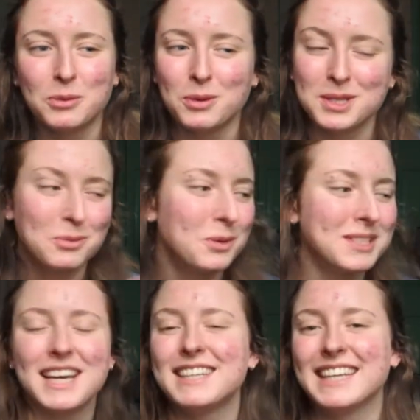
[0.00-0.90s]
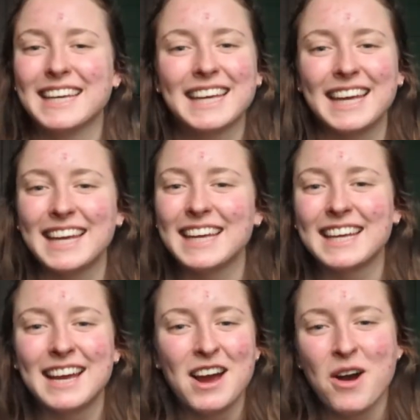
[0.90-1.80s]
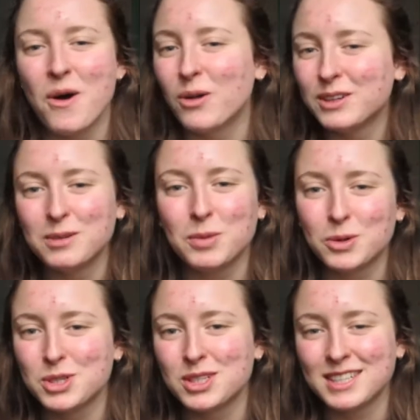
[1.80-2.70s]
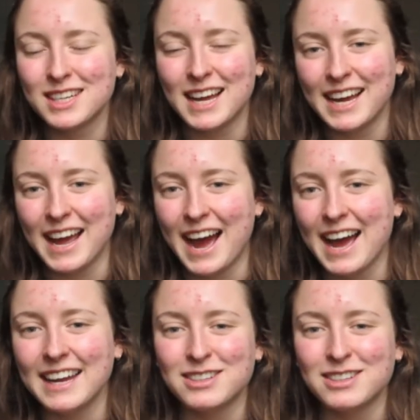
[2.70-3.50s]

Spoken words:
what was I thinking, all the emotions that I had.